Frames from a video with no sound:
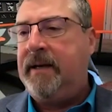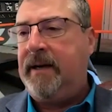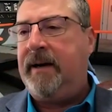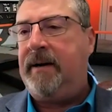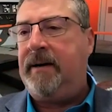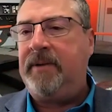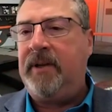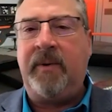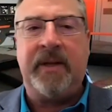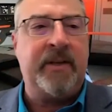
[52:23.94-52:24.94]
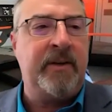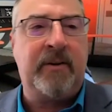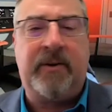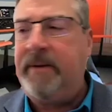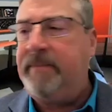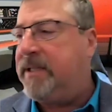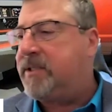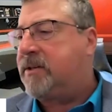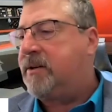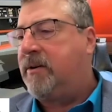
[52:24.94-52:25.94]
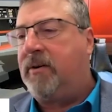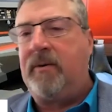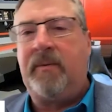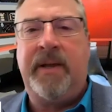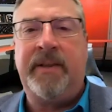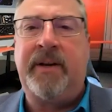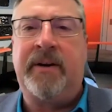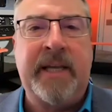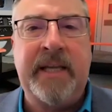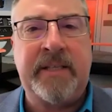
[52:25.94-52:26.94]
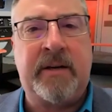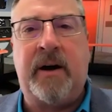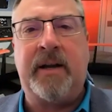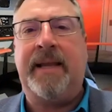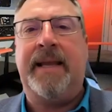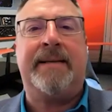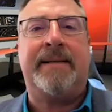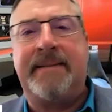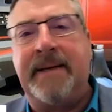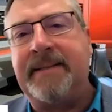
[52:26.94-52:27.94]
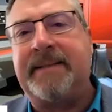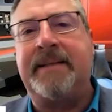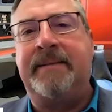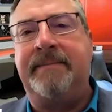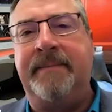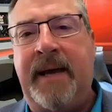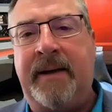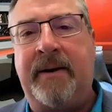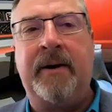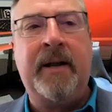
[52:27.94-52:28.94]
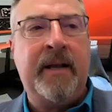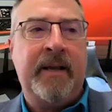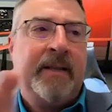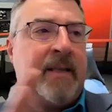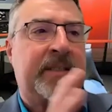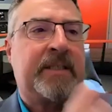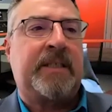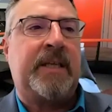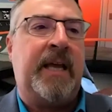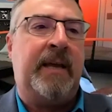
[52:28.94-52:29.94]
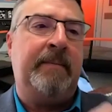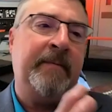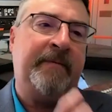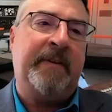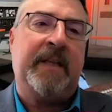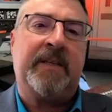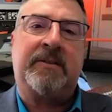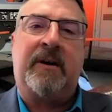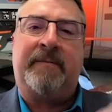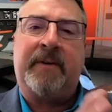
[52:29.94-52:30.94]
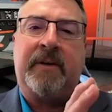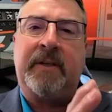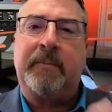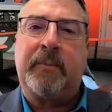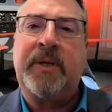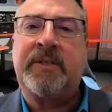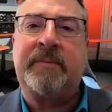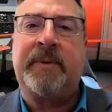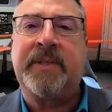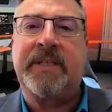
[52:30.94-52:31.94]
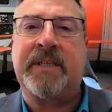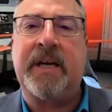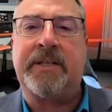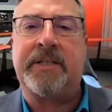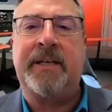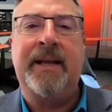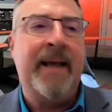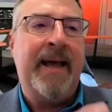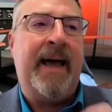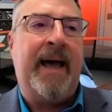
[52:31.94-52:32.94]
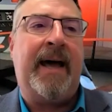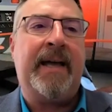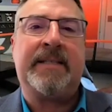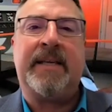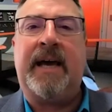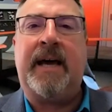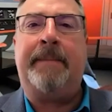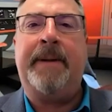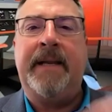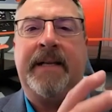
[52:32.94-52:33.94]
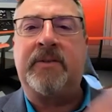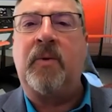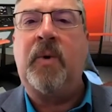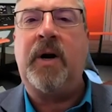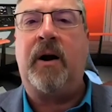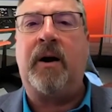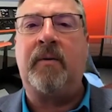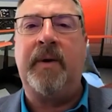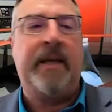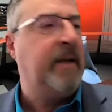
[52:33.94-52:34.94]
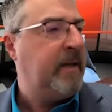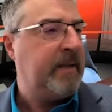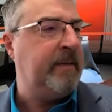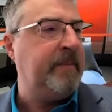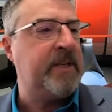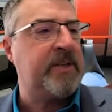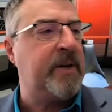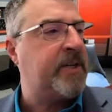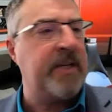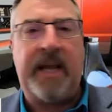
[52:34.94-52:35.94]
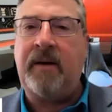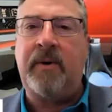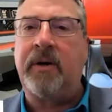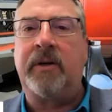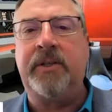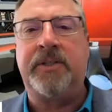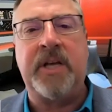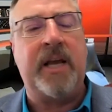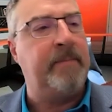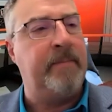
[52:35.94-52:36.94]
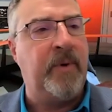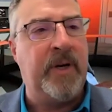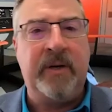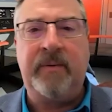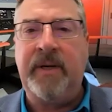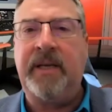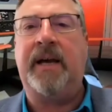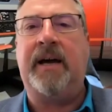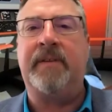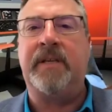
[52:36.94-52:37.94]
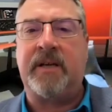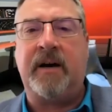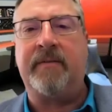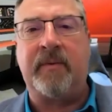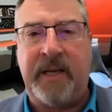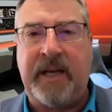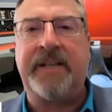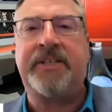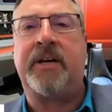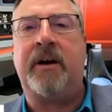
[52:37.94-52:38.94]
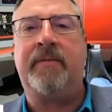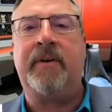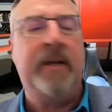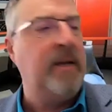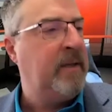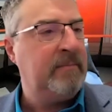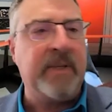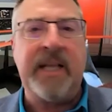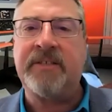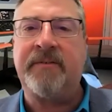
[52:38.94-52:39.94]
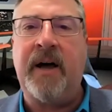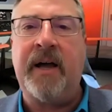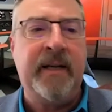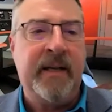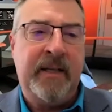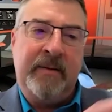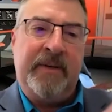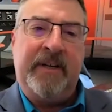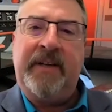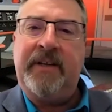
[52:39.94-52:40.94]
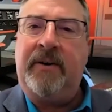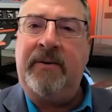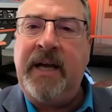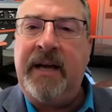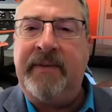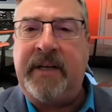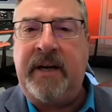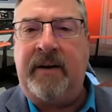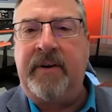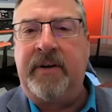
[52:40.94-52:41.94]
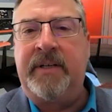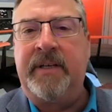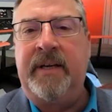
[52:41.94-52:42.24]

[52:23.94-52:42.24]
uh, you know, whether you're Lloydminster or whether you're Kitscotty, it doesn't matter. The same philosophical and principled discussion has to happen. And it's, where are we? The administration, hey, we're in good shape. We, we have this covered. We got you covered. Well, that's fine. But if you don't have it covered,